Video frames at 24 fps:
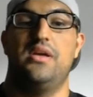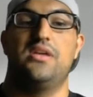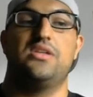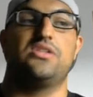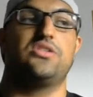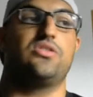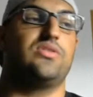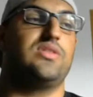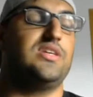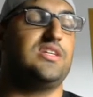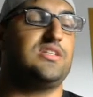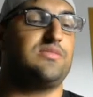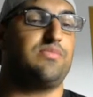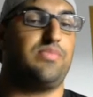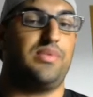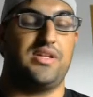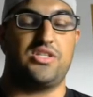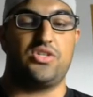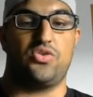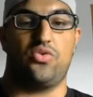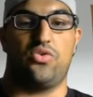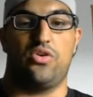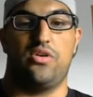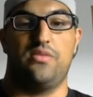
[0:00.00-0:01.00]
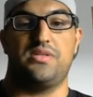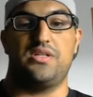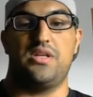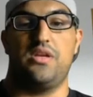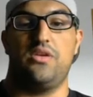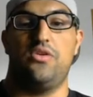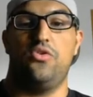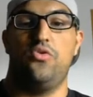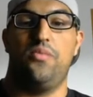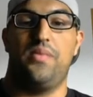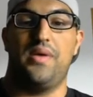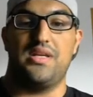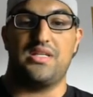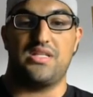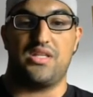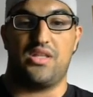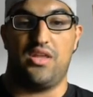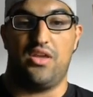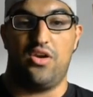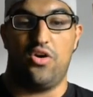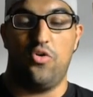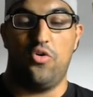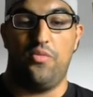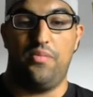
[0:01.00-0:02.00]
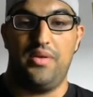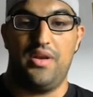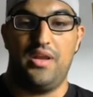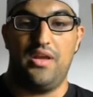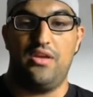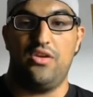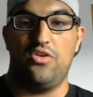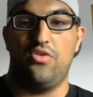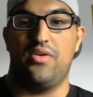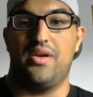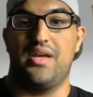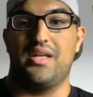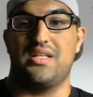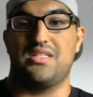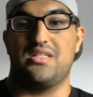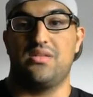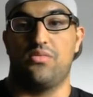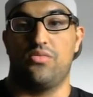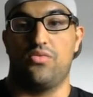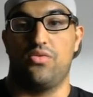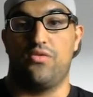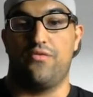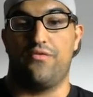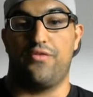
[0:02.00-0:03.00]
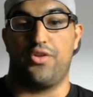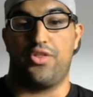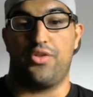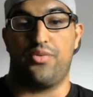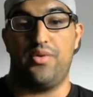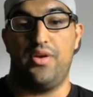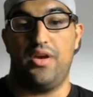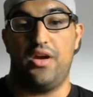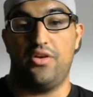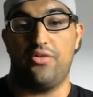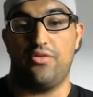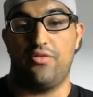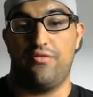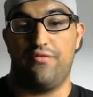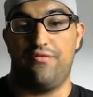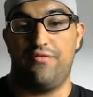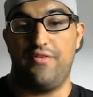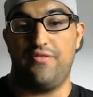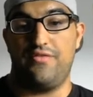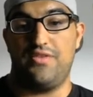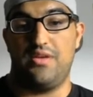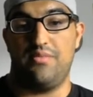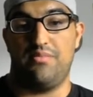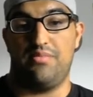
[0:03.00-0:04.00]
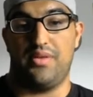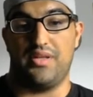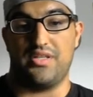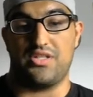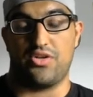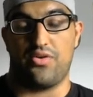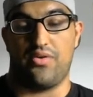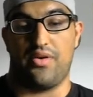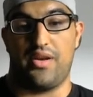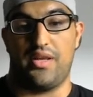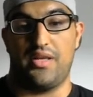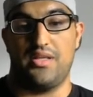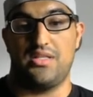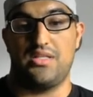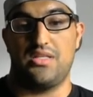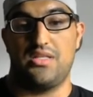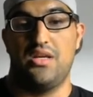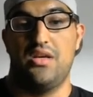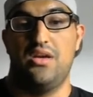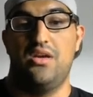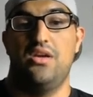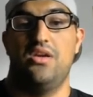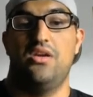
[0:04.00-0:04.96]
So these Blitz Orbs, you basically open it, you get some, for 350 Blitz credits,